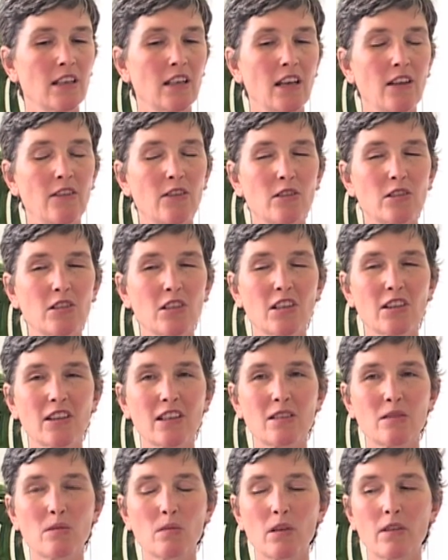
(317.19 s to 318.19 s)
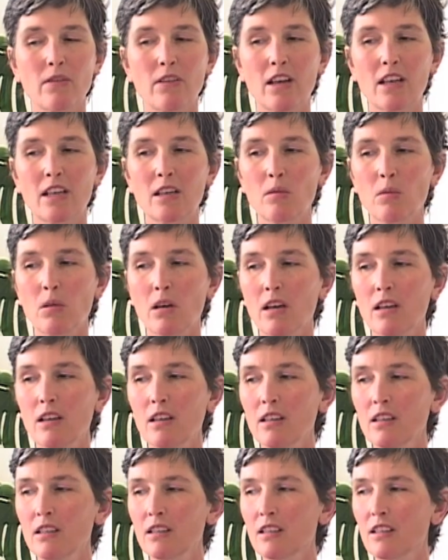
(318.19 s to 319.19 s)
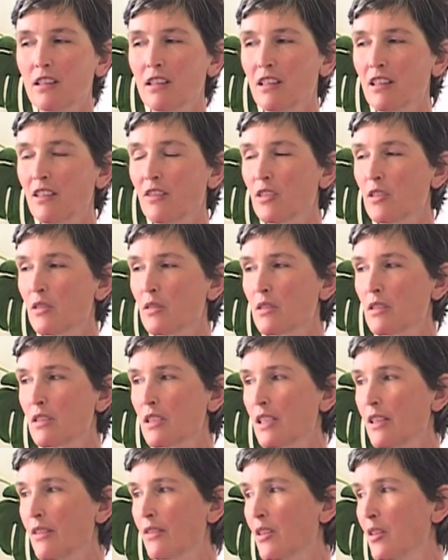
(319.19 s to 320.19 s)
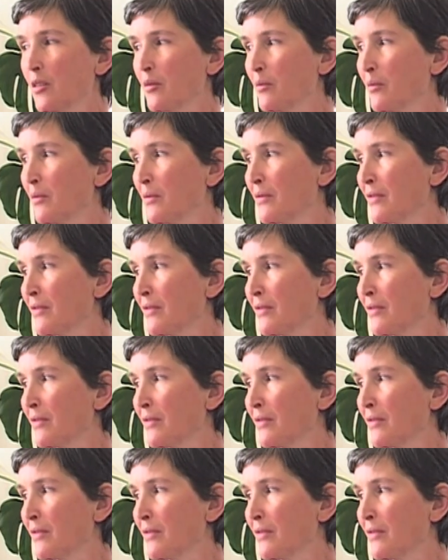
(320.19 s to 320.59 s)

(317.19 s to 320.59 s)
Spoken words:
If you're doing this with anyone, if you see them,